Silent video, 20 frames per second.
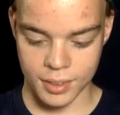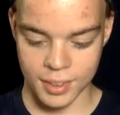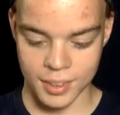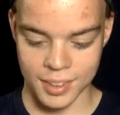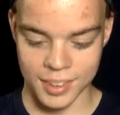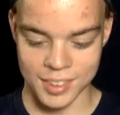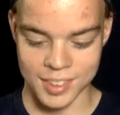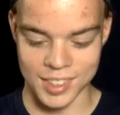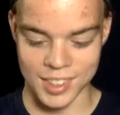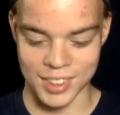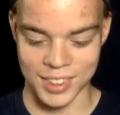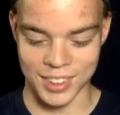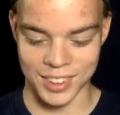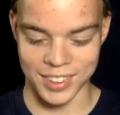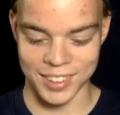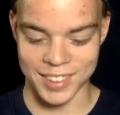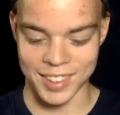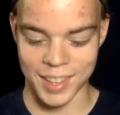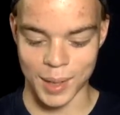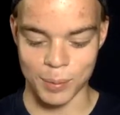This is the
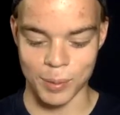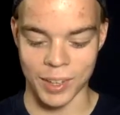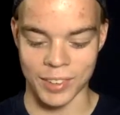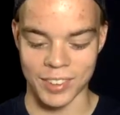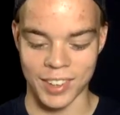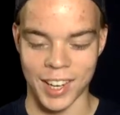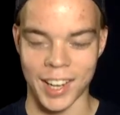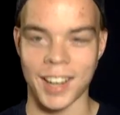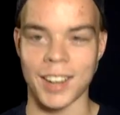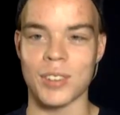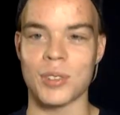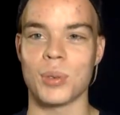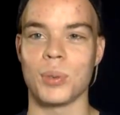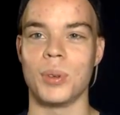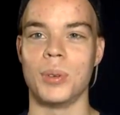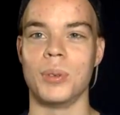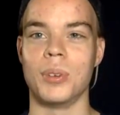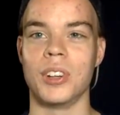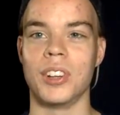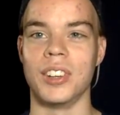third time I've asked.
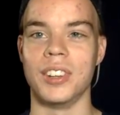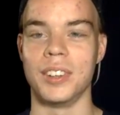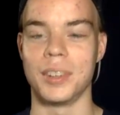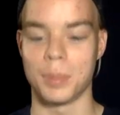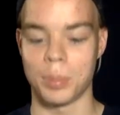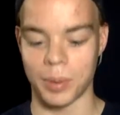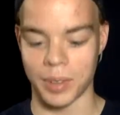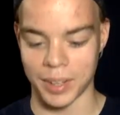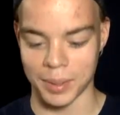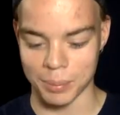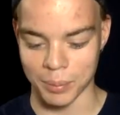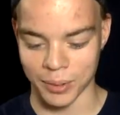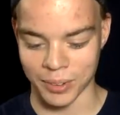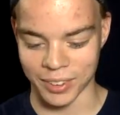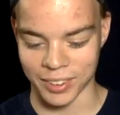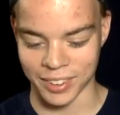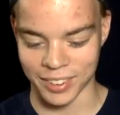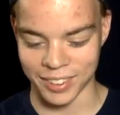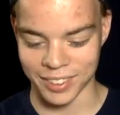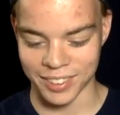When will Luke play
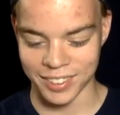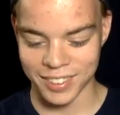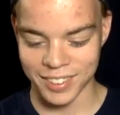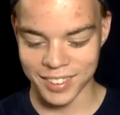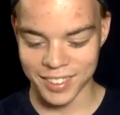Moro?